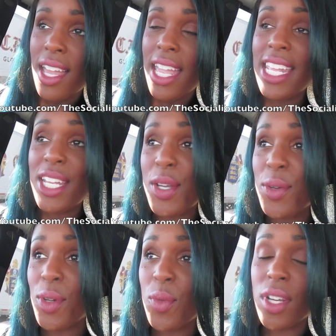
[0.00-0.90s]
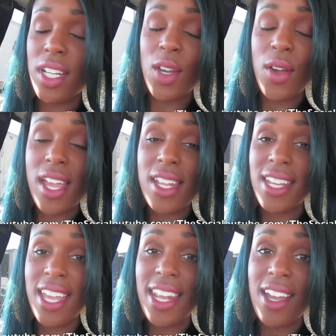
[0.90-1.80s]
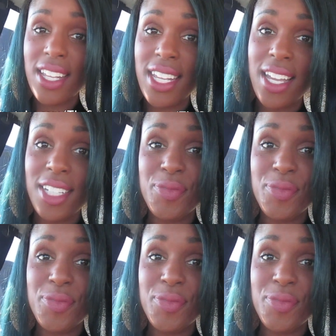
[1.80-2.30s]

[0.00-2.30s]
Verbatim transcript: Anywho, we're gonna go ahead and head out here,